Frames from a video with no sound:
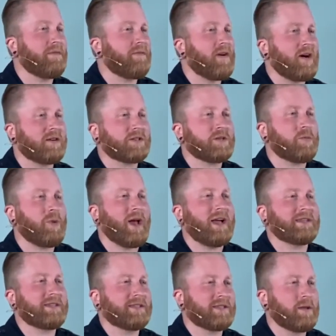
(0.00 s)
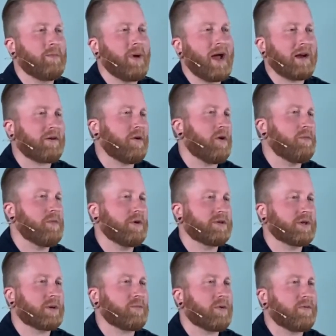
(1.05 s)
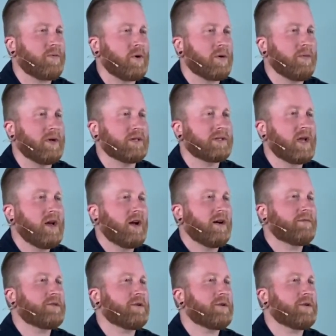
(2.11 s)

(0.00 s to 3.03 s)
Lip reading: that far surpasses the background music performance